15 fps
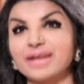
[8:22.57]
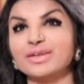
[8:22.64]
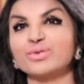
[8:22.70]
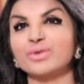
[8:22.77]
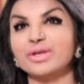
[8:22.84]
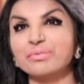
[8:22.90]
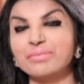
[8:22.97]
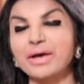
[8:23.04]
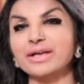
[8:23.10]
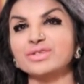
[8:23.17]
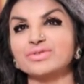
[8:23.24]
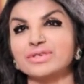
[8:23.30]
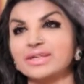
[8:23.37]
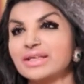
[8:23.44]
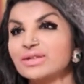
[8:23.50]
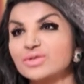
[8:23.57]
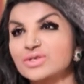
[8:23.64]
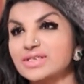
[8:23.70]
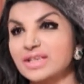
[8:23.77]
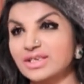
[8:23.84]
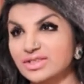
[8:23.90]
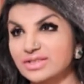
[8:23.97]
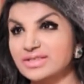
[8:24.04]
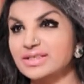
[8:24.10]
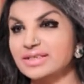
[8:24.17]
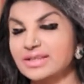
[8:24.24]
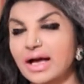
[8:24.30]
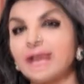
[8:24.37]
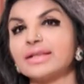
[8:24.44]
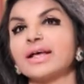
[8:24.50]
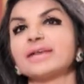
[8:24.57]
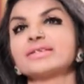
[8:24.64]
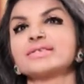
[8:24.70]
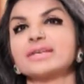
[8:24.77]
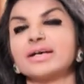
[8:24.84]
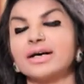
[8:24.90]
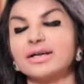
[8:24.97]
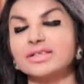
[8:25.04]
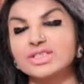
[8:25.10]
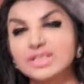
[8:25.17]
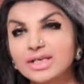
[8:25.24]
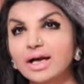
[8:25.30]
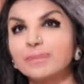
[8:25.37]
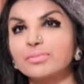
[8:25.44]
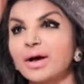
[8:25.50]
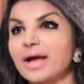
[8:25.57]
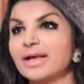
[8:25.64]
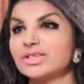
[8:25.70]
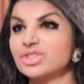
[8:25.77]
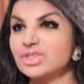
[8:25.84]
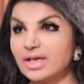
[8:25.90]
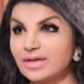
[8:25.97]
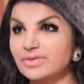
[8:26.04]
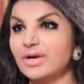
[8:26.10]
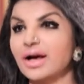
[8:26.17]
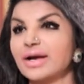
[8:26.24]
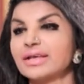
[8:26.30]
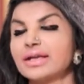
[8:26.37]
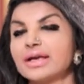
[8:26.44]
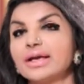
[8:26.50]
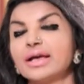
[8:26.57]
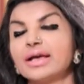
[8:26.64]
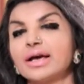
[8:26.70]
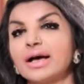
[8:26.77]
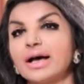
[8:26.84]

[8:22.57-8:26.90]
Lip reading: like going back to the hill stations in Thailand, Chiang Mai, Chiang Rai.